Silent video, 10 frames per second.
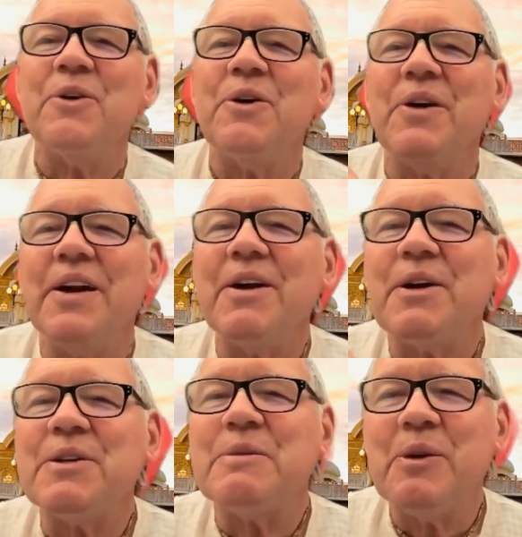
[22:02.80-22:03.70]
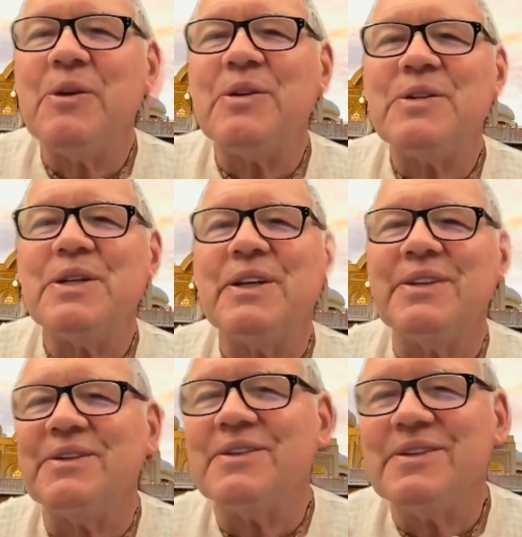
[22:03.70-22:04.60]
we're
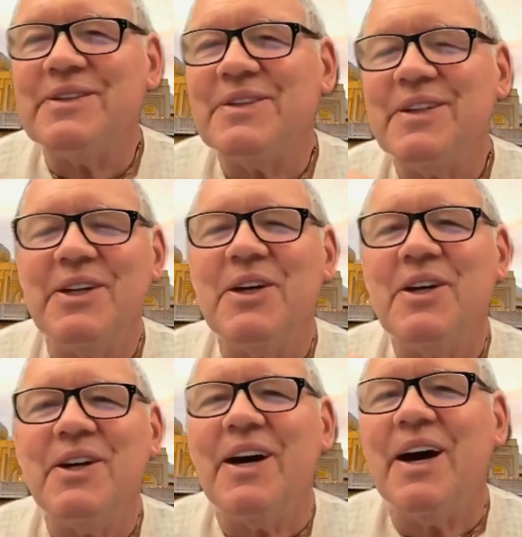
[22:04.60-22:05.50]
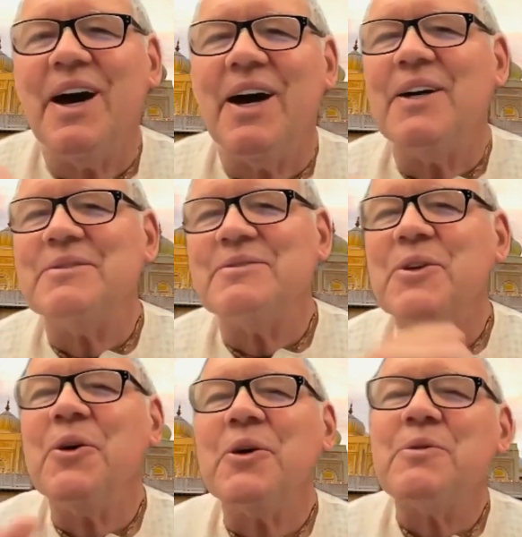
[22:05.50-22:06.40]
experiencing
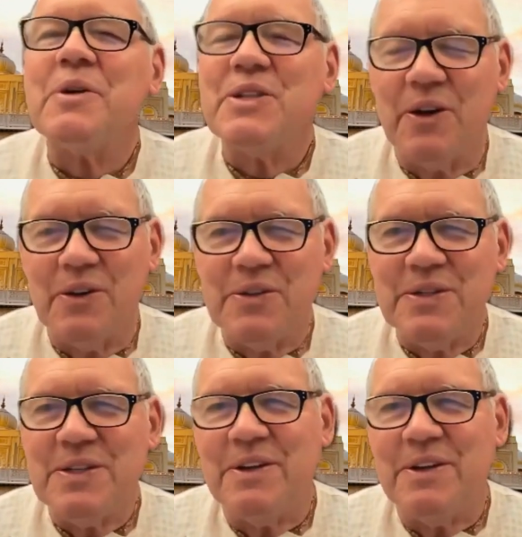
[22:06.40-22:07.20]
good results,